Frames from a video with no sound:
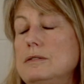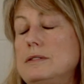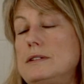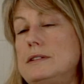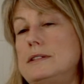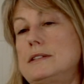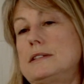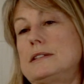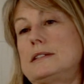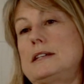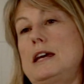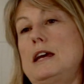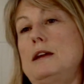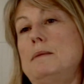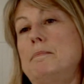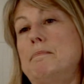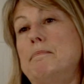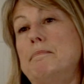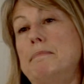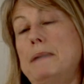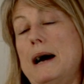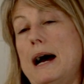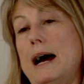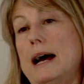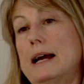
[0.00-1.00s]

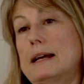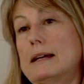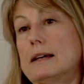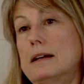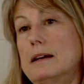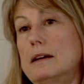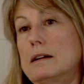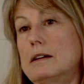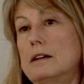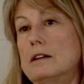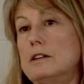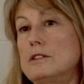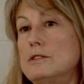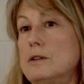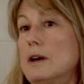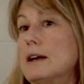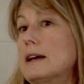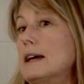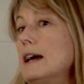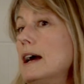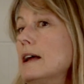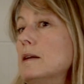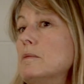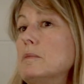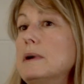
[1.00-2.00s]
sit back, because
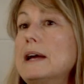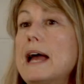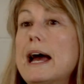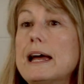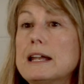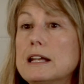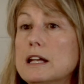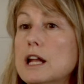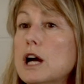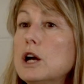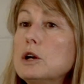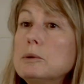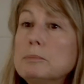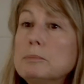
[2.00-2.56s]
again, we had no